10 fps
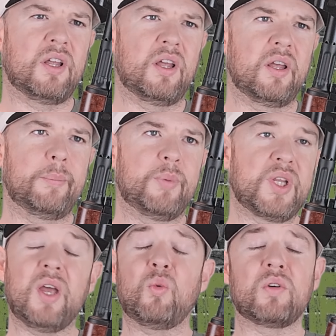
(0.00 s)
Um, but
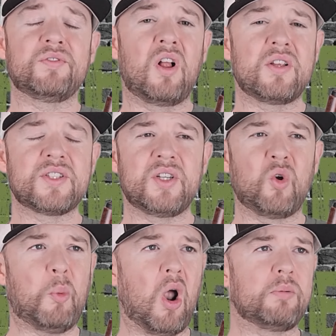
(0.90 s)
yeah, worked flawlessly,
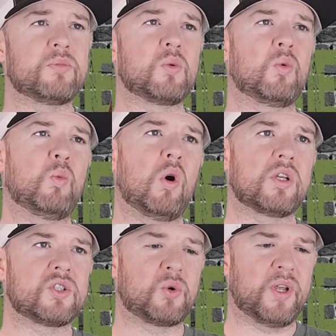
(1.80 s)
no problems
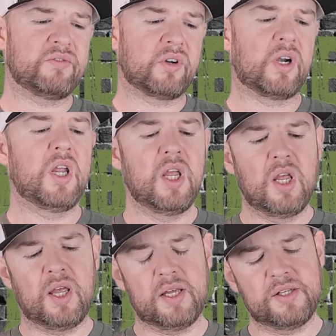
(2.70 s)
whatsoever,
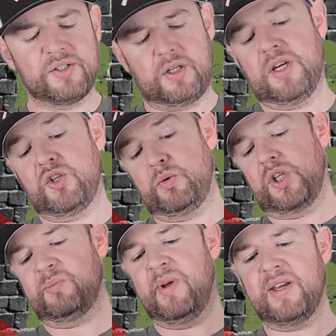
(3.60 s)
as, as you would
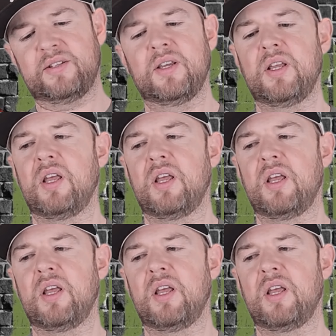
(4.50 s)
expect.